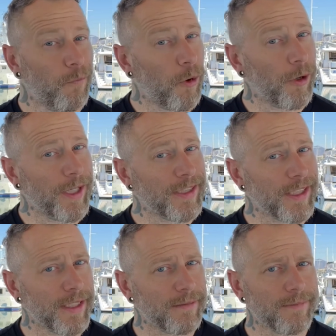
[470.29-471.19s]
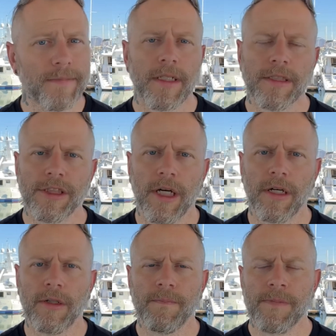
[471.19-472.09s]
or is it?
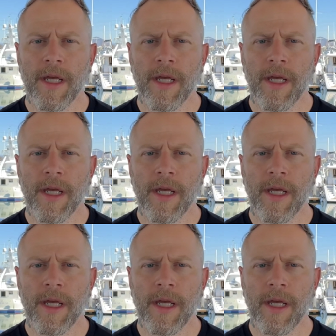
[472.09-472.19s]
So